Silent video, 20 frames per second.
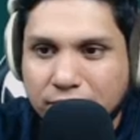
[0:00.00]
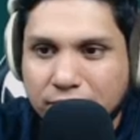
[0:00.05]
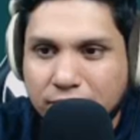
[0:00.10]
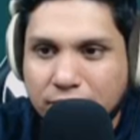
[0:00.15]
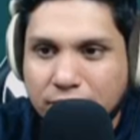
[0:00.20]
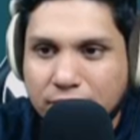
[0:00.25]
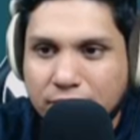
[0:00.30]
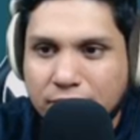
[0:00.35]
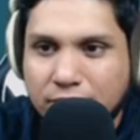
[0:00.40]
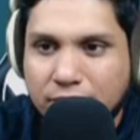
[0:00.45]

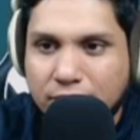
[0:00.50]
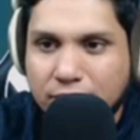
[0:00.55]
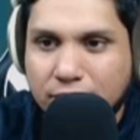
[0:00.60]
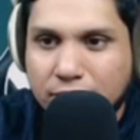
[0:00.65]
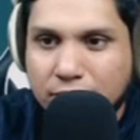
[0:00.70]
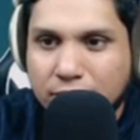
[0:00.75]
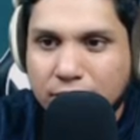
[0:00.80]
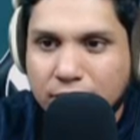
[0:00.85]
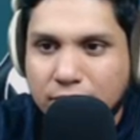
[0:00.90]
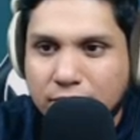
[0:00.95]

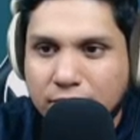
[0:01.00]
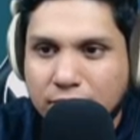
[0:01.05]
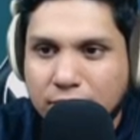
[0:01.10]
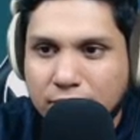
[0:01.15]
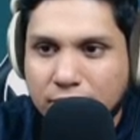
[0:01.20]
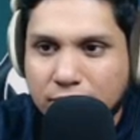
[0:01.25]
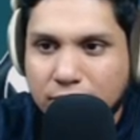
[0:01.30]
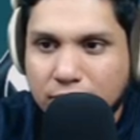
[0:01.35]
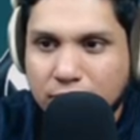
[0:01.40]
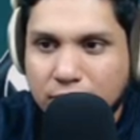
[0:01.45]

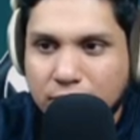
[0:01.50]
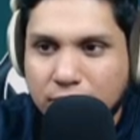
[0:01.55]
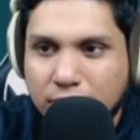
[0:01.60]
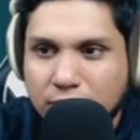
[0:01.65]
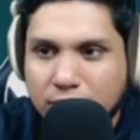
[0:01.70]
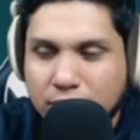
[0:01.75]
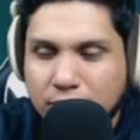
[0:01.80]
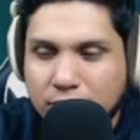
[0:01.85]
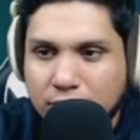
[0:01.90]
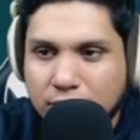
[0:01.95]

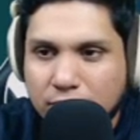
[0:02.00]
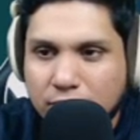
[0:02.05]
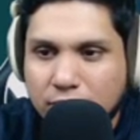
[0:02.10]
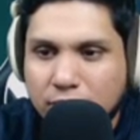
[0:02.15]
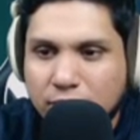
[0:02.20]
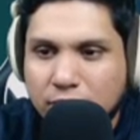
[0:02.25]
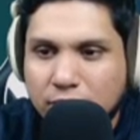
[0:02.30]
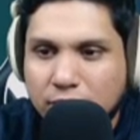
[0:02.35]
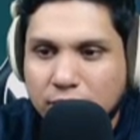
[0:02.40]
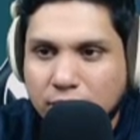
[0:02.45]

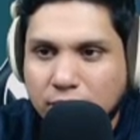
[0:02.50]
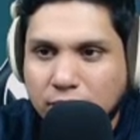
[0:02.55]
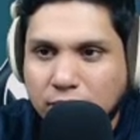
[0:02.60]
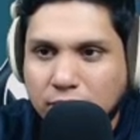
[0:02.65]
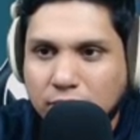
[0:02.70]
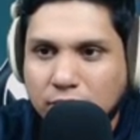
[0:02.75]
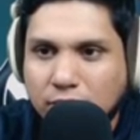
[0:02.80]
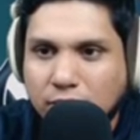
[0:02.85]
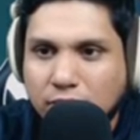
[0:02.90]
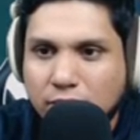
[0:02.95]

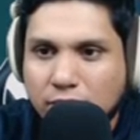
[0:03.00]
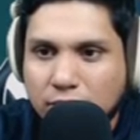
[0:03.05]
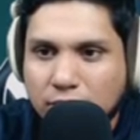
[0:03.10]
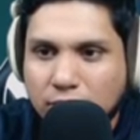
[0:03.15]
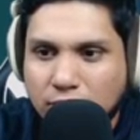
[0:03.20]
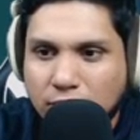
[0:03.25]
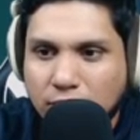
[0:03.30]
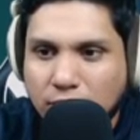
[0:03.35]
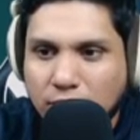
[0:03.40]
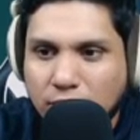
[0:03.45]

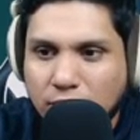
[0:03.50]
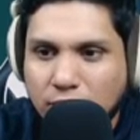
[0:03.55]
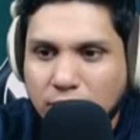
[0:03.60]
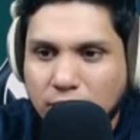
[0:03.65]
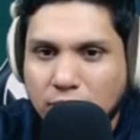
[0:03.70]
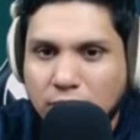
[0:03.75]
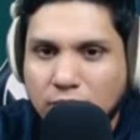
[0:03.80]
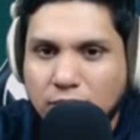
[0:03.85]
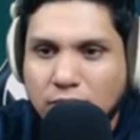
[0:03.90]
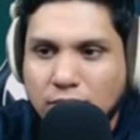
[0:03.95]

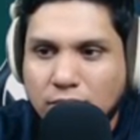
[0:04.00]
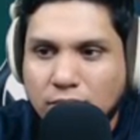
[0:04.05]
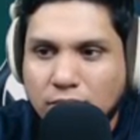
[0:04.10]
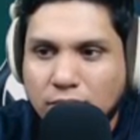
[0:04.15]
[no speech]